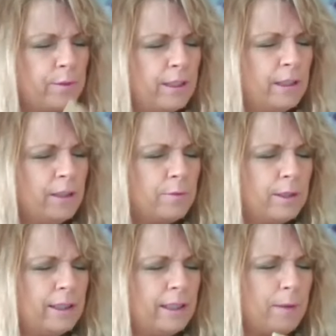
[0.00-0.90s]
really,
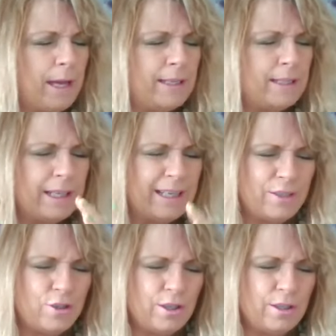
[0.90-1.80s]
really pay
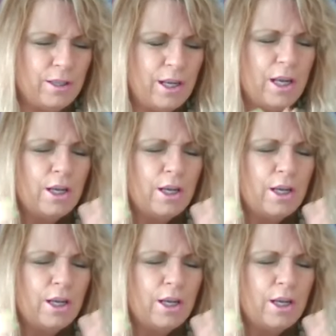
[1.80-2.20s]
attention